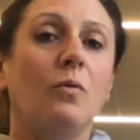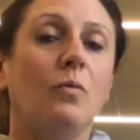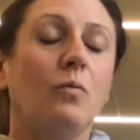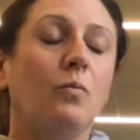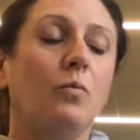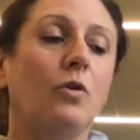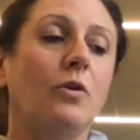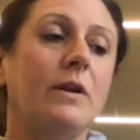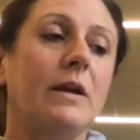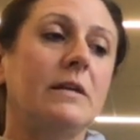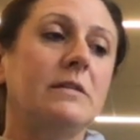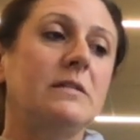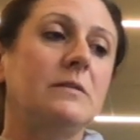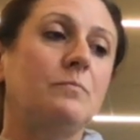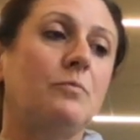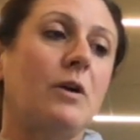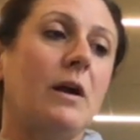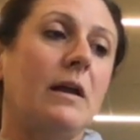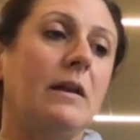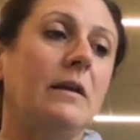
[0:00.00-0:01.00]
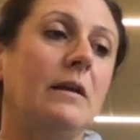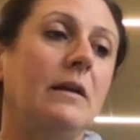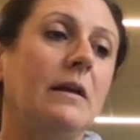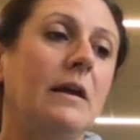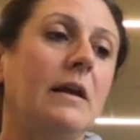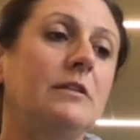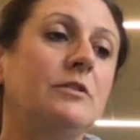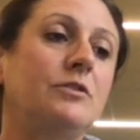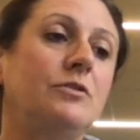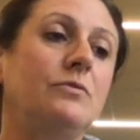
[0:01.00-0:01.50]
Word has spread,
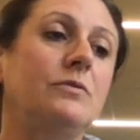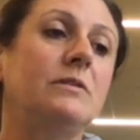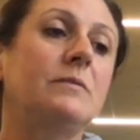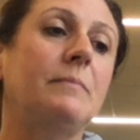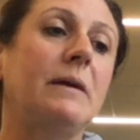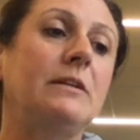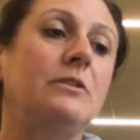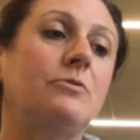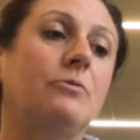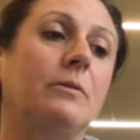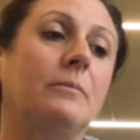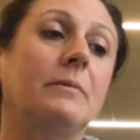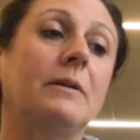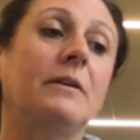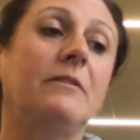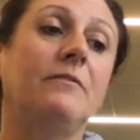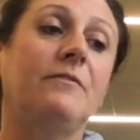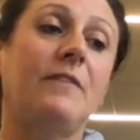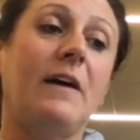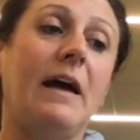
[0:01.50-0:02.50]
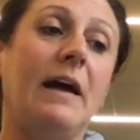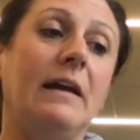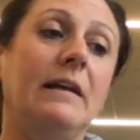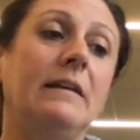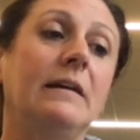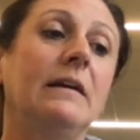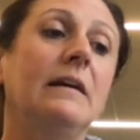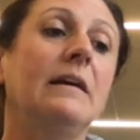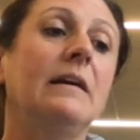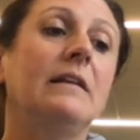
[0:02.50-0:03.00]
and students in my dorm confide
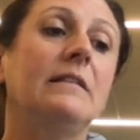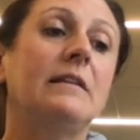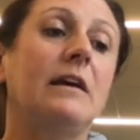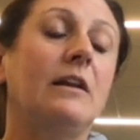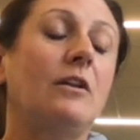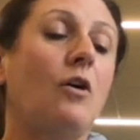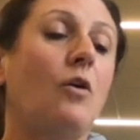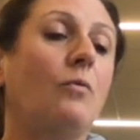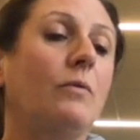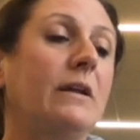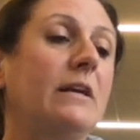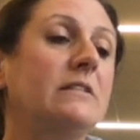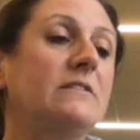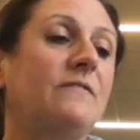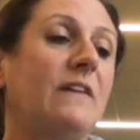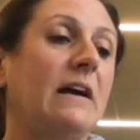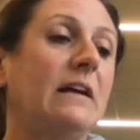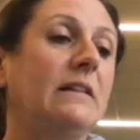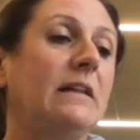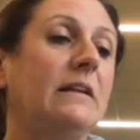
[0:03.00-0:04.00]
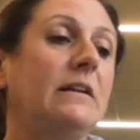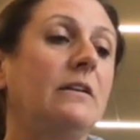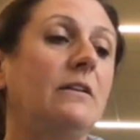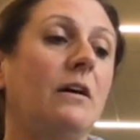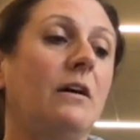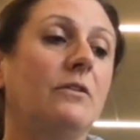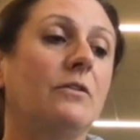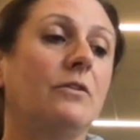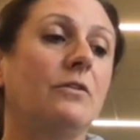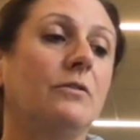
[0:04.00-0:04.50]
that Owen has violated
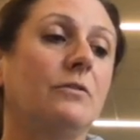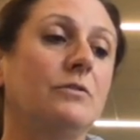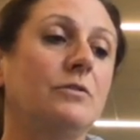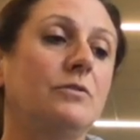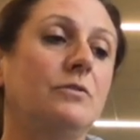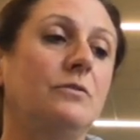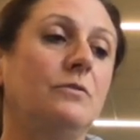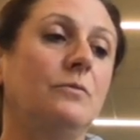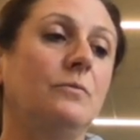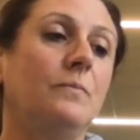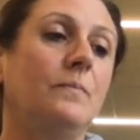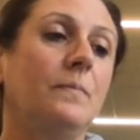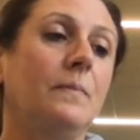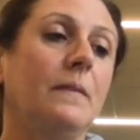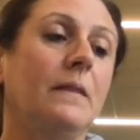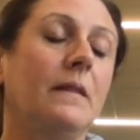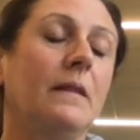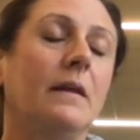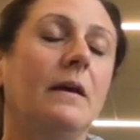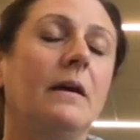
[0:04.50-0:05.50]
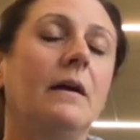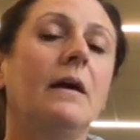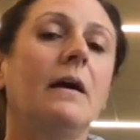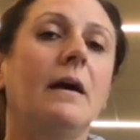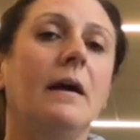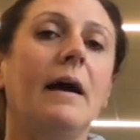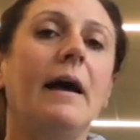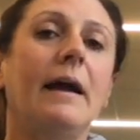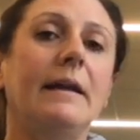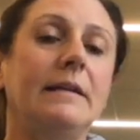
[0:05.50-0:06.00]
other girls too.
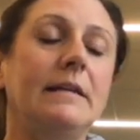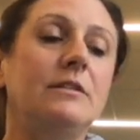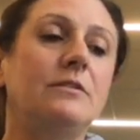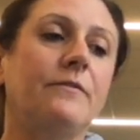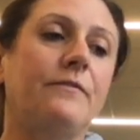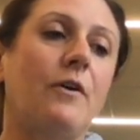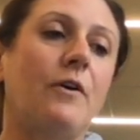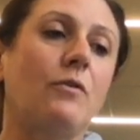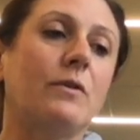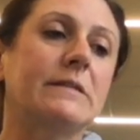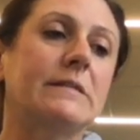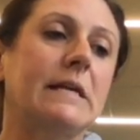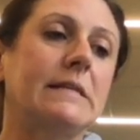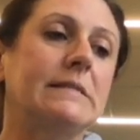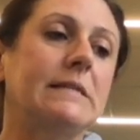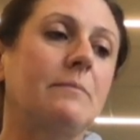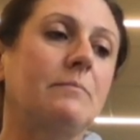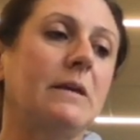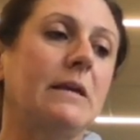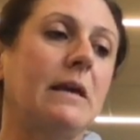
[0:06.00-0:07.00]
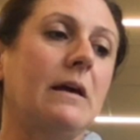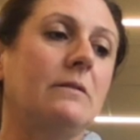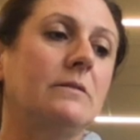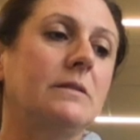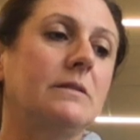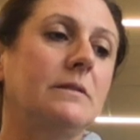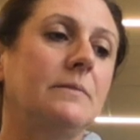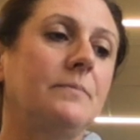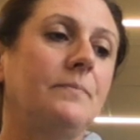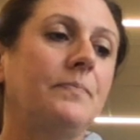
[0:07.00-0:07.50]
I need to focus on something
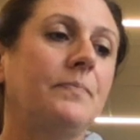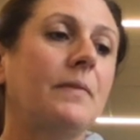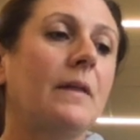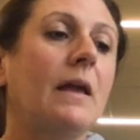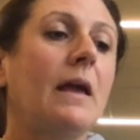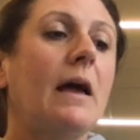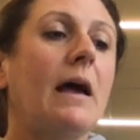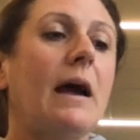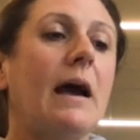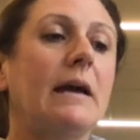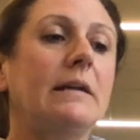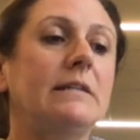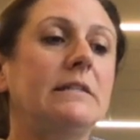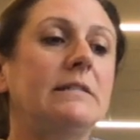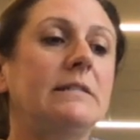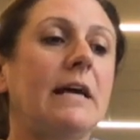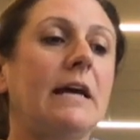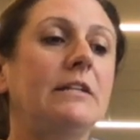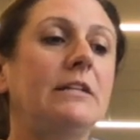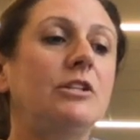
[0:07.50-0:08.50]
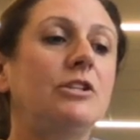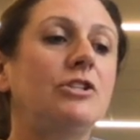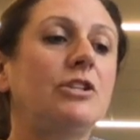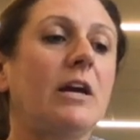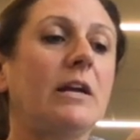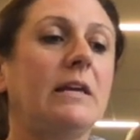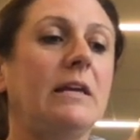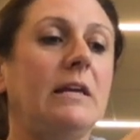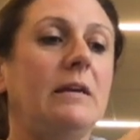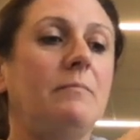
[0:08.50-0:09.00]
else. I decide to
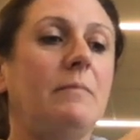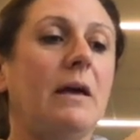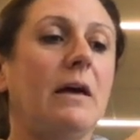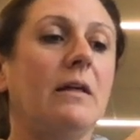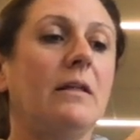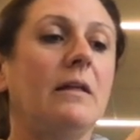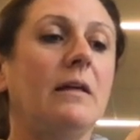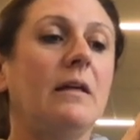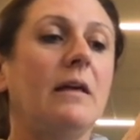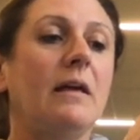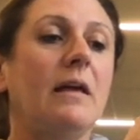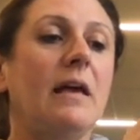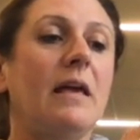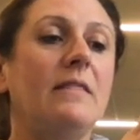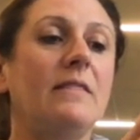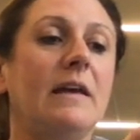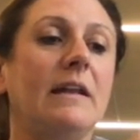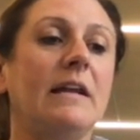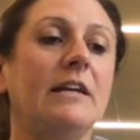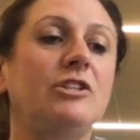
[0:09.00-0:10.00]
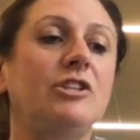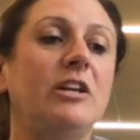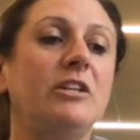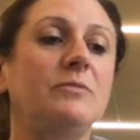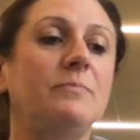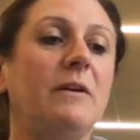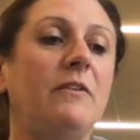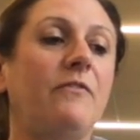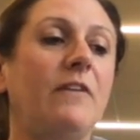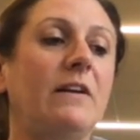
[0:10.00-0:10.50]
check email, and then I
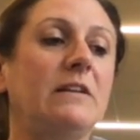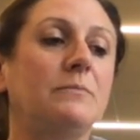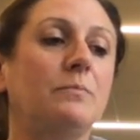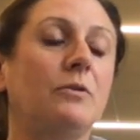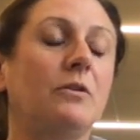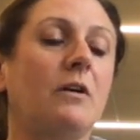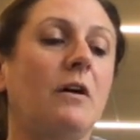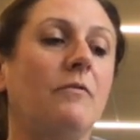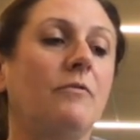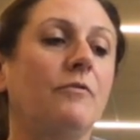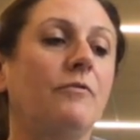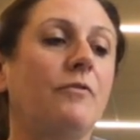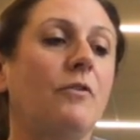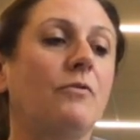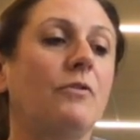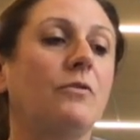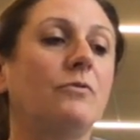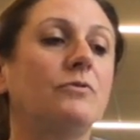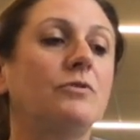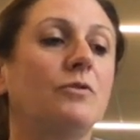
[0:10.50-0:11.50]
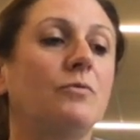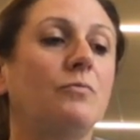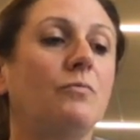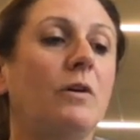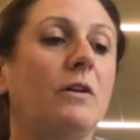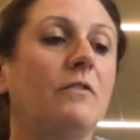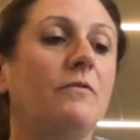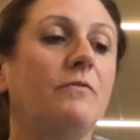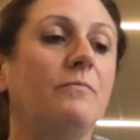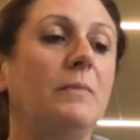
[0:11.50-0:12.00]
change my Facebook cover photo to
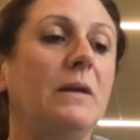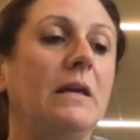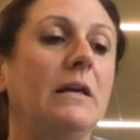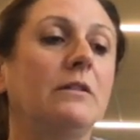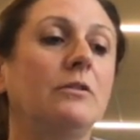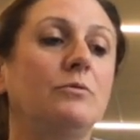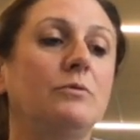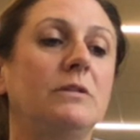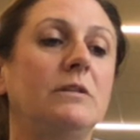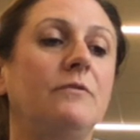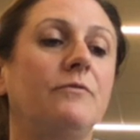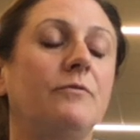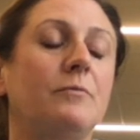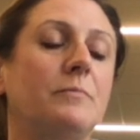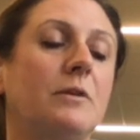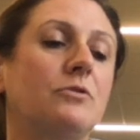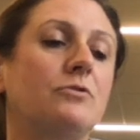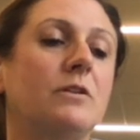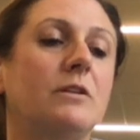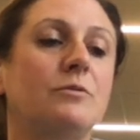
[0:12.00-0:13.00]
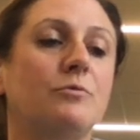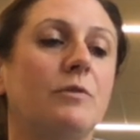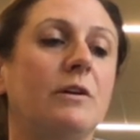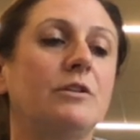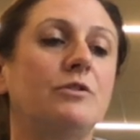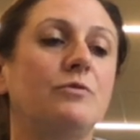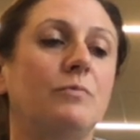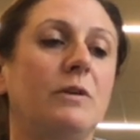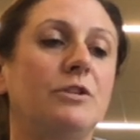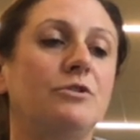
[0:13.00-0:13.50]
one of me and Lucy from yesterday's
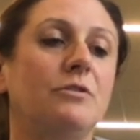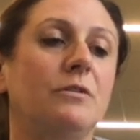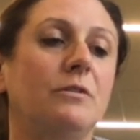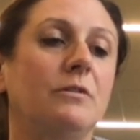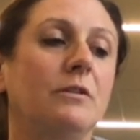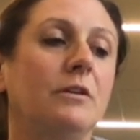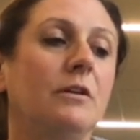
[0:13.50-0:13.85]
graduation.